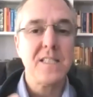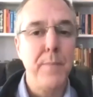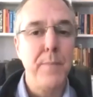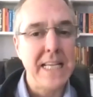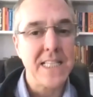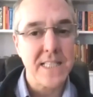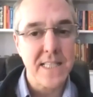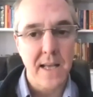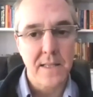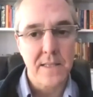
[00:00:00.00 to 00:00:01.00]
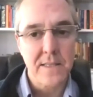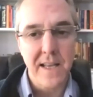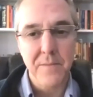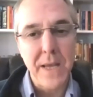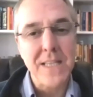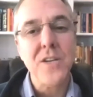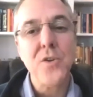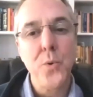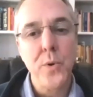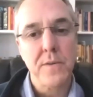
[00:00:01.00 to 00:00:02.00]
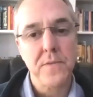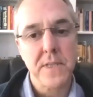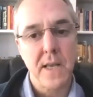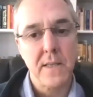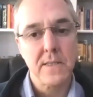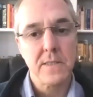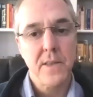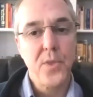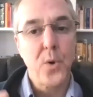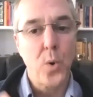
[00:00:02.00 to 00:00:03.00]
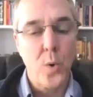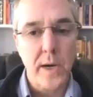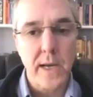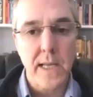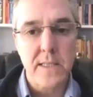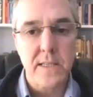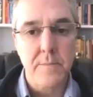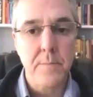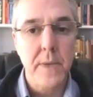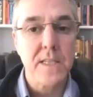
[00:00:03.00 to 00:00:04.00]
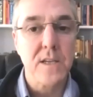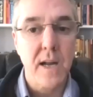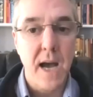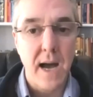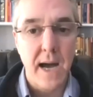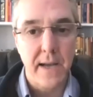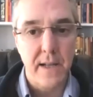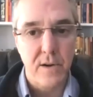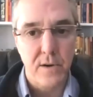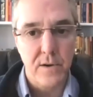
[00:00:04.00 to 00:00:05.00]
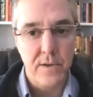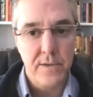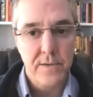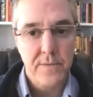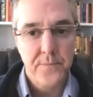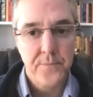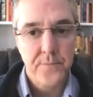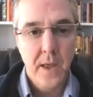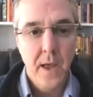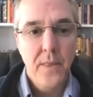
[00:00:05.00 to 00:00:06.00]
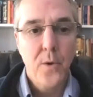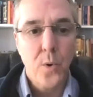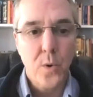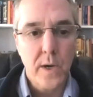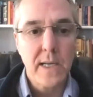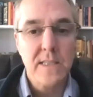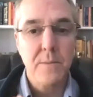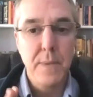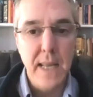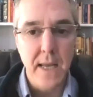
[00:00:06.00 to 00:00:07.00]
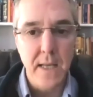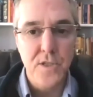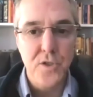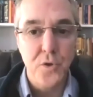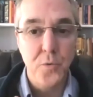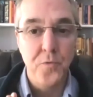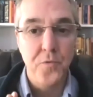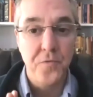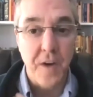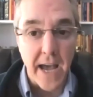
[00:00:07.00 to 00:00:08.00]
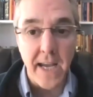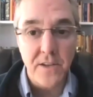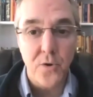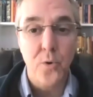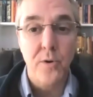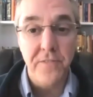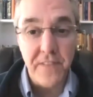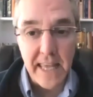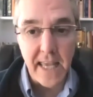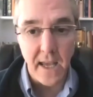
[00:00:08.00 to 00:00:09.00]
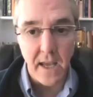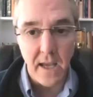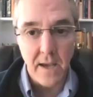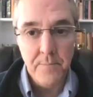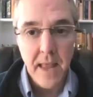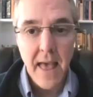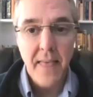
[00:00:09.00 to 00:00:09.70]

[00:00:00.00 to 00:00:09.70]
this makes sense. It makes intuitive sense. The organism is on high alert. The organism needs to fight or flee.